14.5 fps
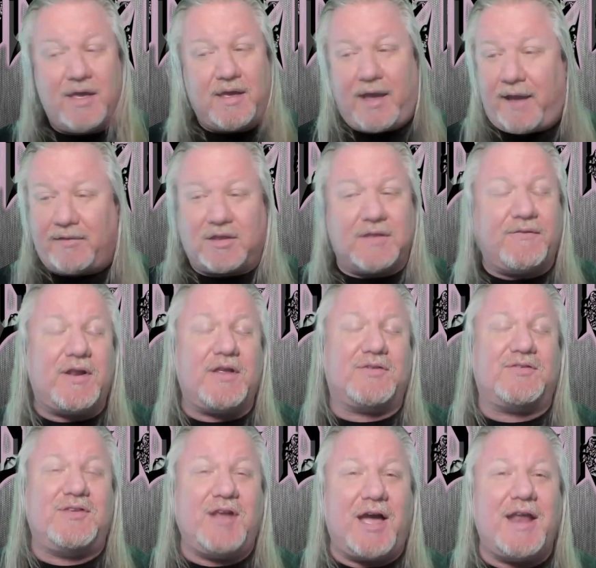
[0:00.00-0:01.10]
after the
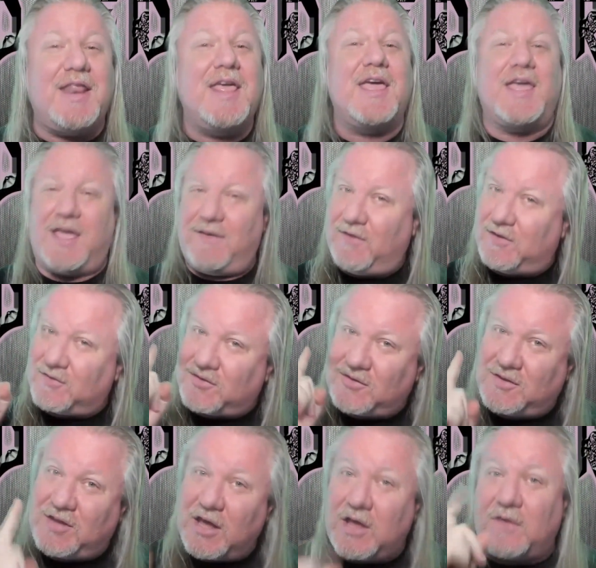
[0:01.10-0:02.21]
video's done, if you
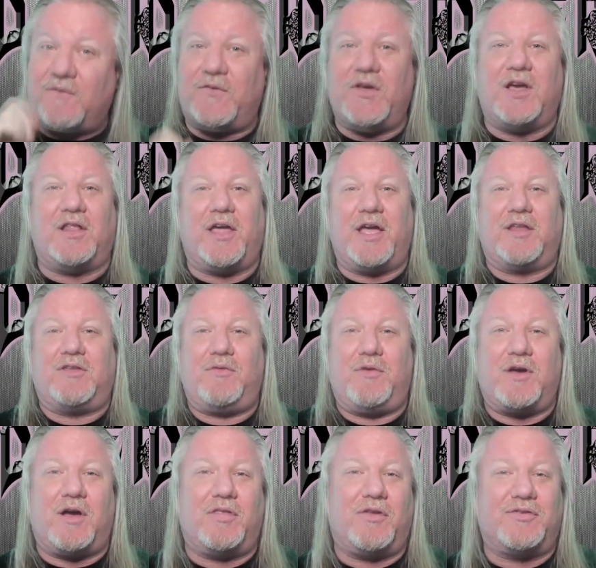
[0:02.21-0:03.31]
still feel like
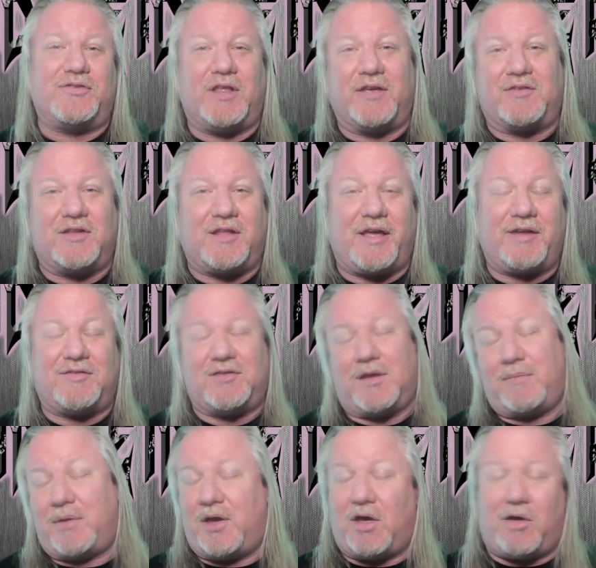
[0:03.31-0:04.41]
doing all those clicks and likes,
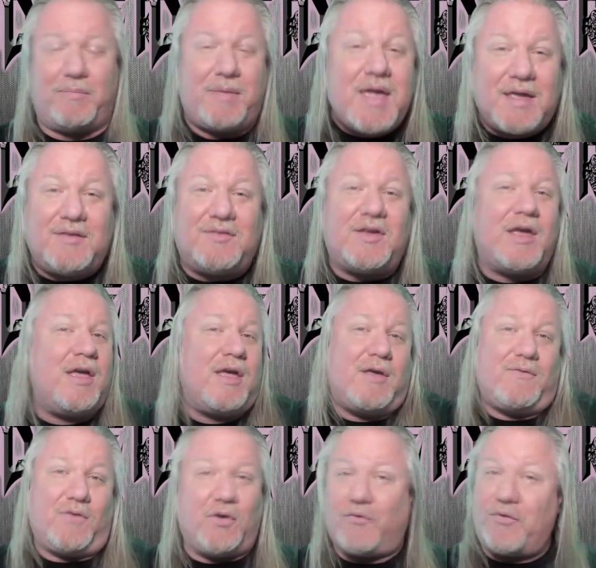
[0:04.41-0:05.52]
then by all means,
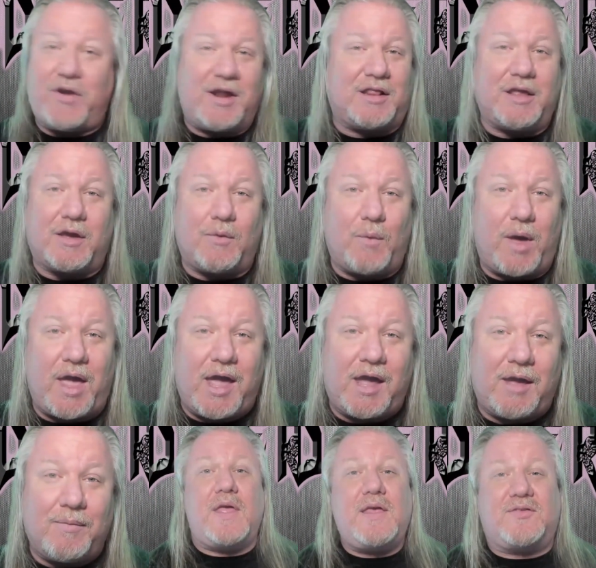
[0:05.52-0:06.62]
feel free to click away.
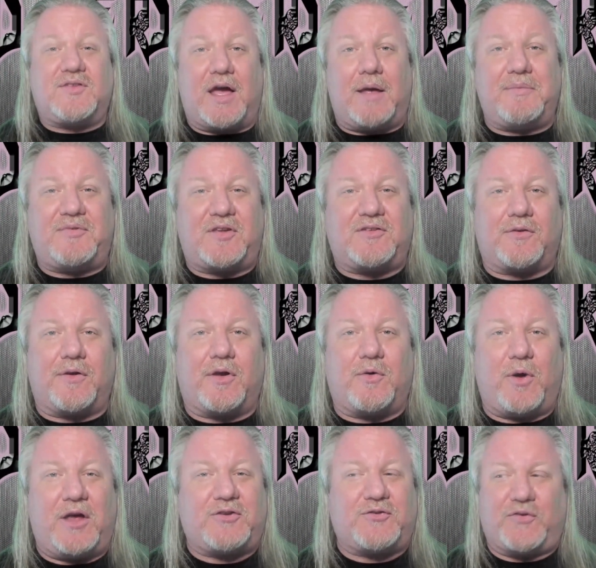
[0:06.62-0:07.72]
This comes as a
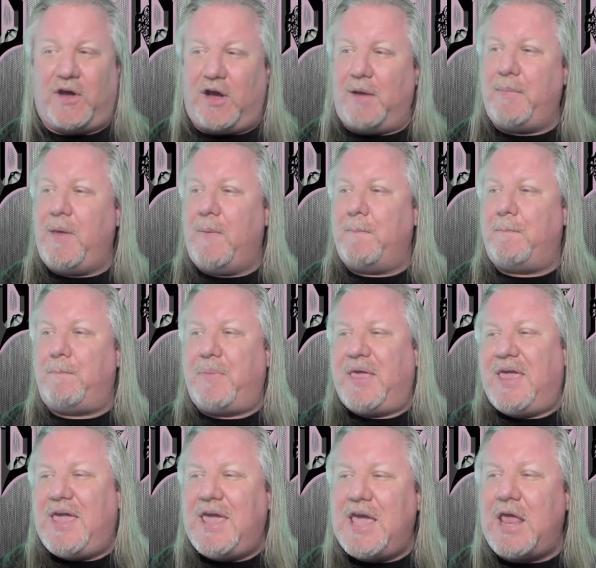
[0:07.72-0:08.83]
request from
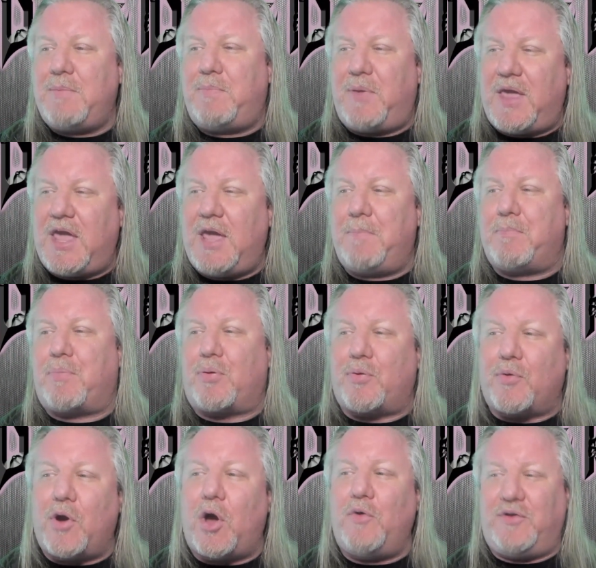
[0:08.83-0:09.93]
PNP
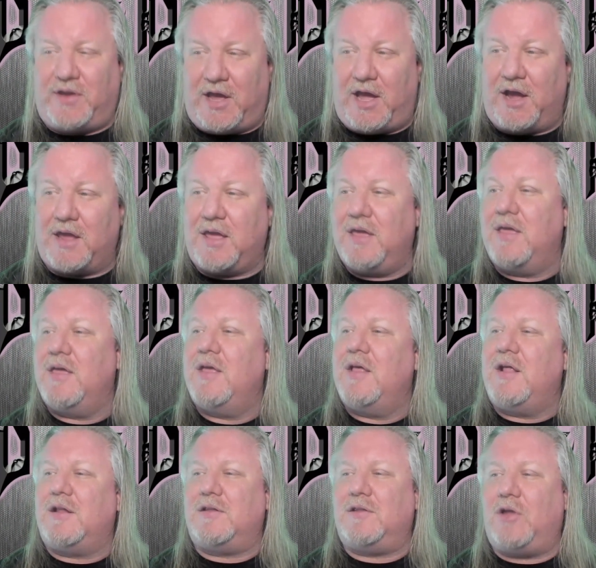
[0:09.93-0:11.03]
Product,
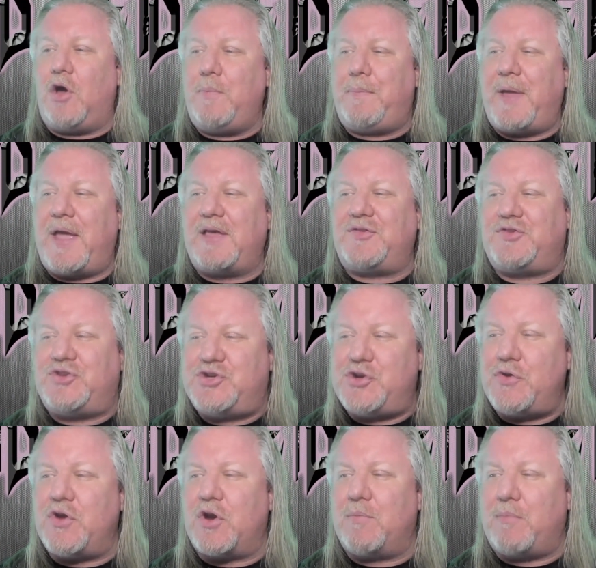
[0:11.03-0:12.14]
Lopez
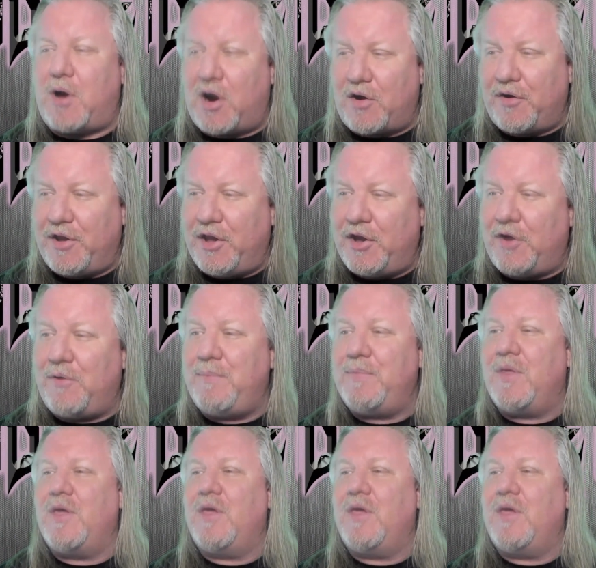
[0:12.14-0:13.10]
Jr. Mario,